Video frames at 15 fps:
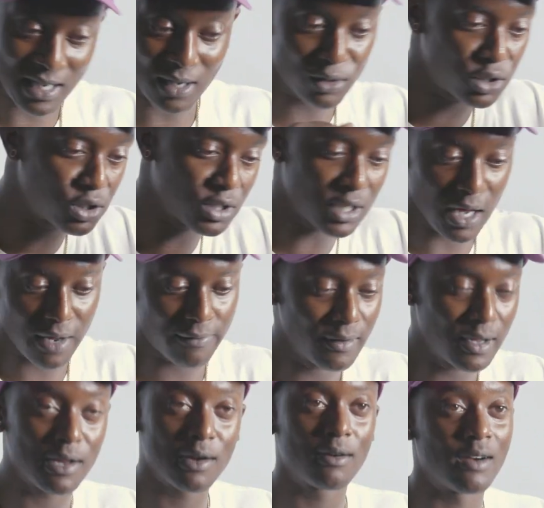and I was just like
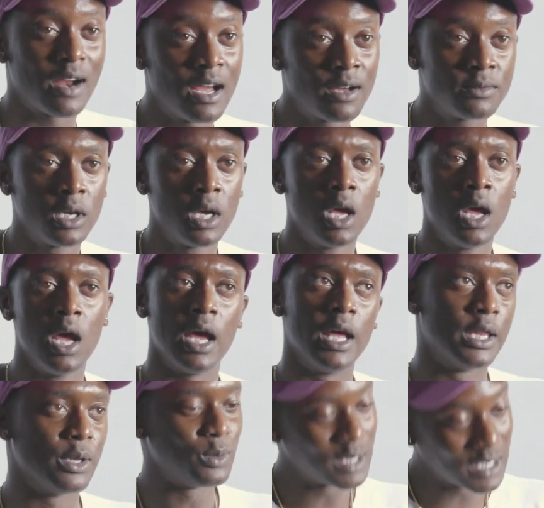fucking around.
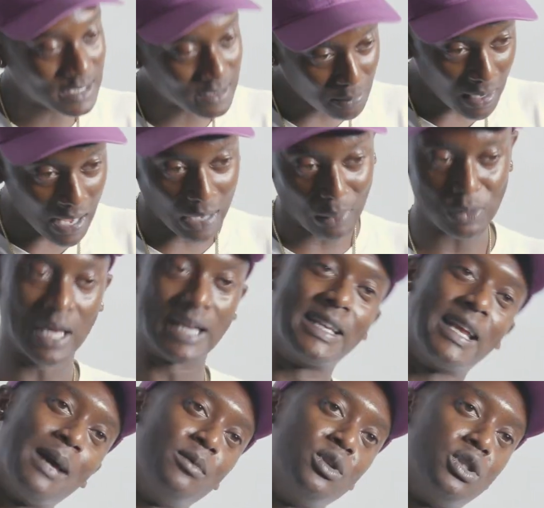And then we listened back, I was like,
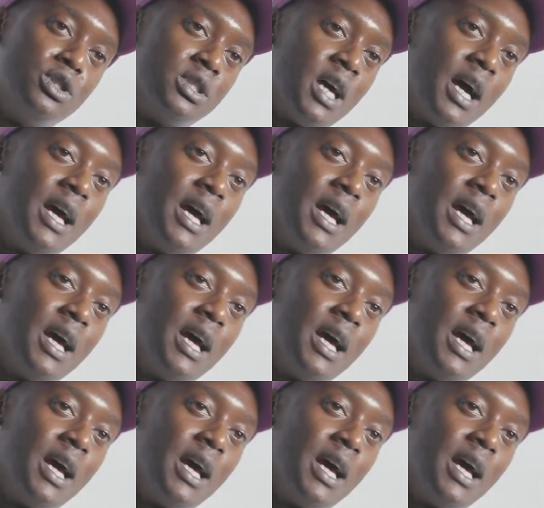damn, this is